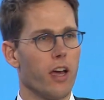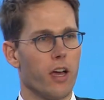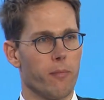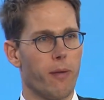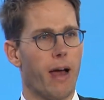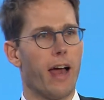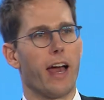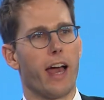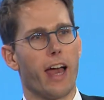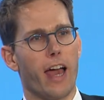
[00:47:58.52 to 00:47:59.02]

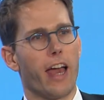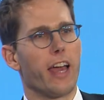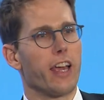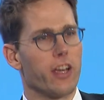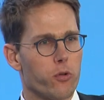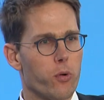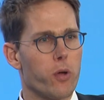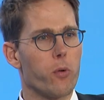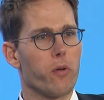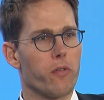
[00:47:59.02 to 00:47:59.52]
I
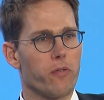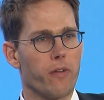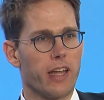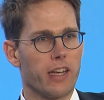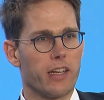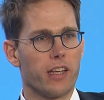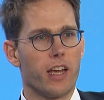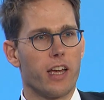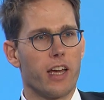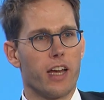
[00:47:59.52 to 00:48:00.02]
agree with
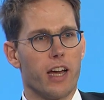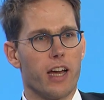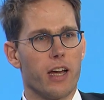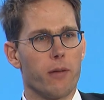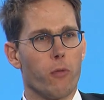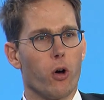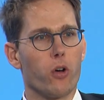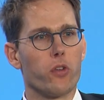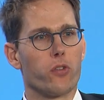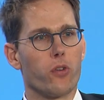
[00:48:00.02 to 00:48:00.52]
that.
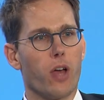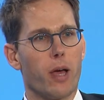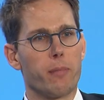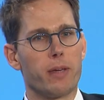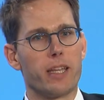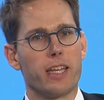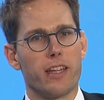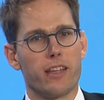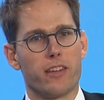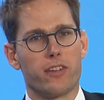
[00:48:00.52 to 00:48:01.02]

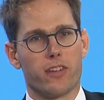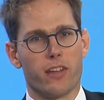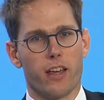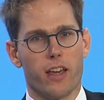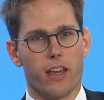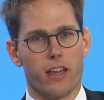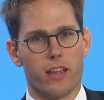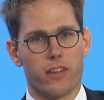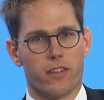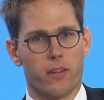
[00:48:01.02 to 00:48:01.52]

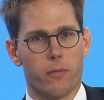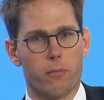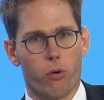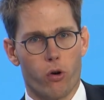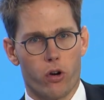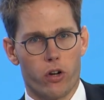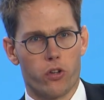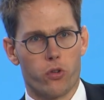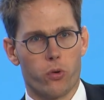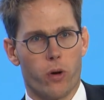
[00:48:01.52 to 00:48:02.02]
It's
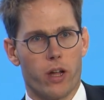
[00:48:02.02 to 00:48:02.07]
important to